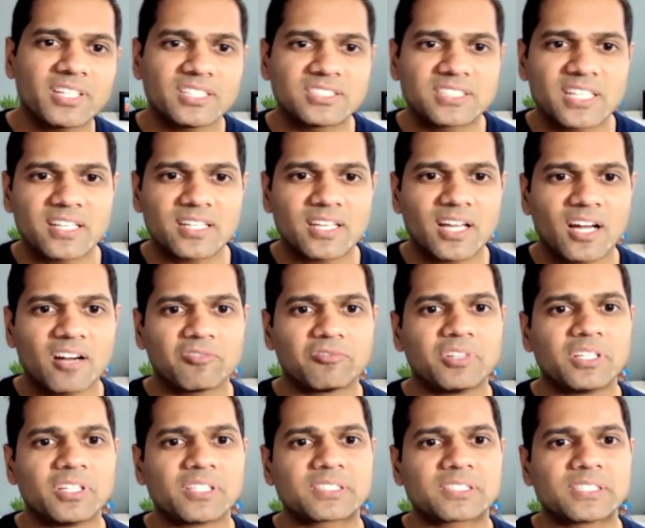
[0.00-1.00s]
agenda
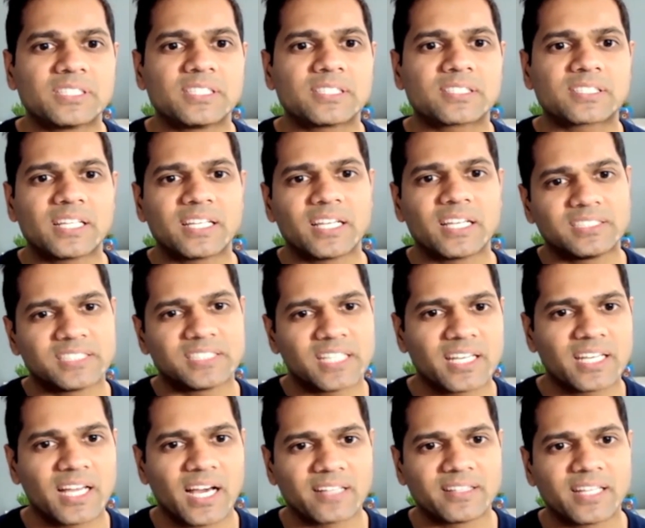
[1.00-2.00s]
versus an
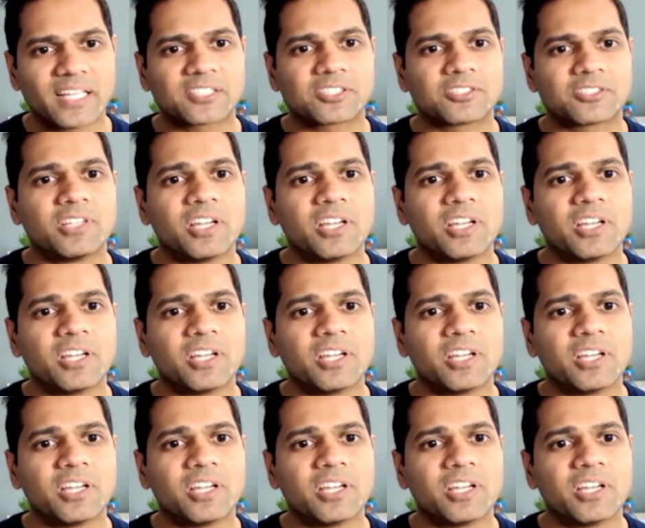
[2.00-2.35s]
agenda that's